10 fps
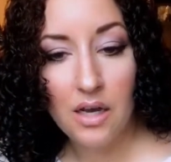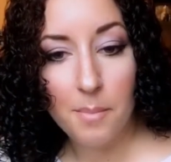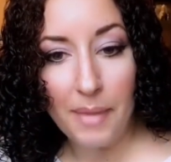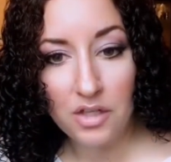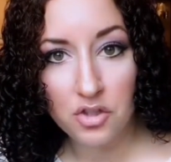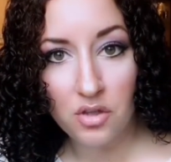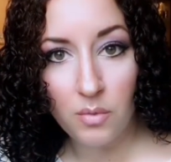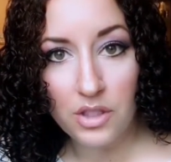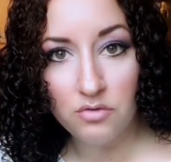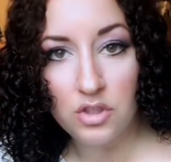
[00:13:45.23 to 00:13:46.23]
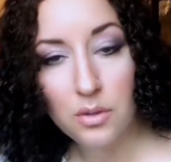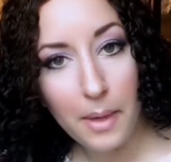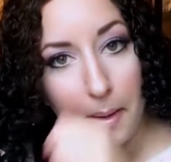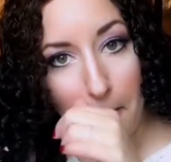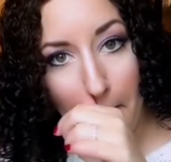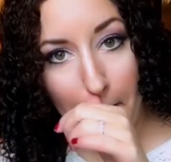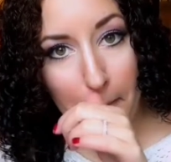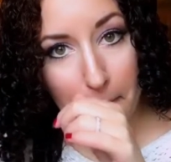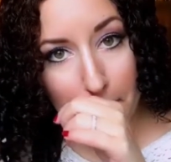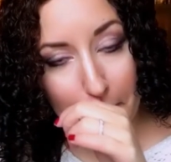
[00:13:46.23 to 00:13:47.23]
Make sure that when you do it,
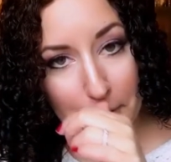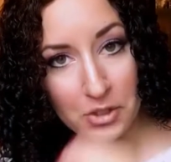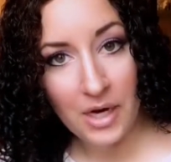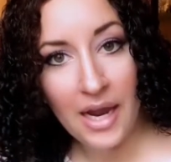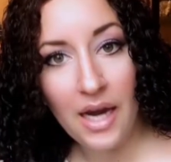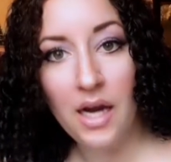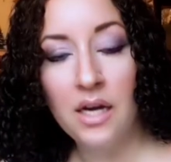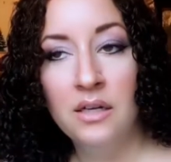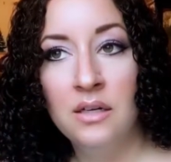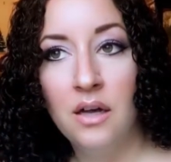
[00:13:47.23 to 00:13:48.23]
don't touch your hair.